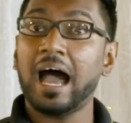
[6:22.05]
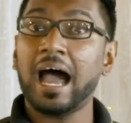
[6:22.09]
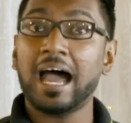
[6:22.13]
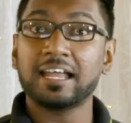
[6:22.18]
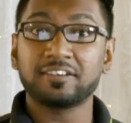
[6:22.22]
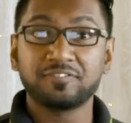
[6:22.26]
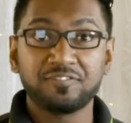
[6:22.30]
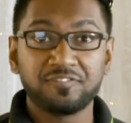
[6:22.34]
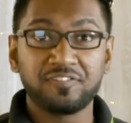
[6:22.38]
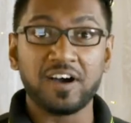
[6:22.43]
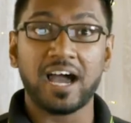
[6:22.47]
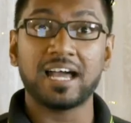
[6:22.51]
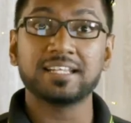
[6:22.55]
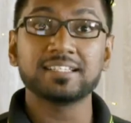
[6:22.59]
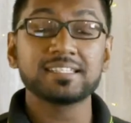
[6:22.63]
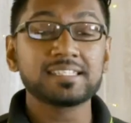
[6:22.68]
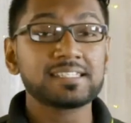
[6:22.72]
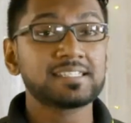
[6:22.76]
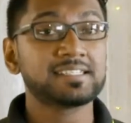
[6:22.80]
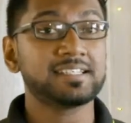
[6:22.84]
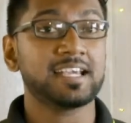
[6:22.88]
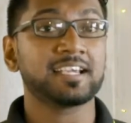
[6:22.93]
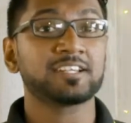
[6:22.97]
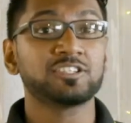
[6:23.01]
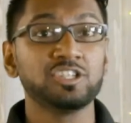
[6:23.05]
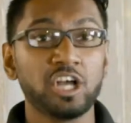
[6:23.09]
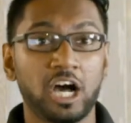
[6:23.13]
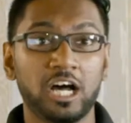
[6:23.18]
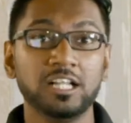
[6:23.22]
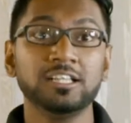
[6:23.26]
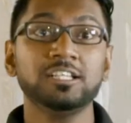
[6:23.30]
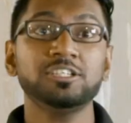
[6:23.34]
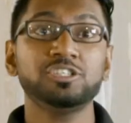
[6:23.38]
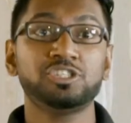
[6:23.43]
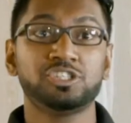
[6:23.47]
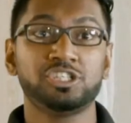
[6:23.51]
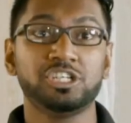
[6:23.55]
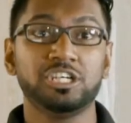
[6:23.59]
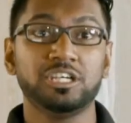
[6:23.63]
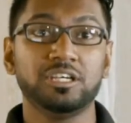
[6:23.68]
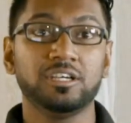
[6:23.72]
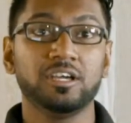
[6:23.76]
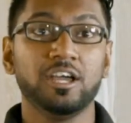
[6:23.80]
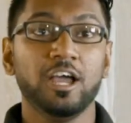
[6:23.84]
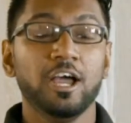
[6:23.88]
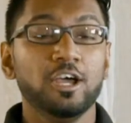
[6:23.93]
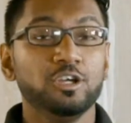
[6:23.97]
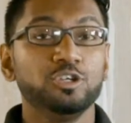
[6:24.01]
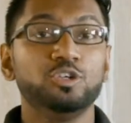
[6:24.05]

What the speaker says: advanced technology.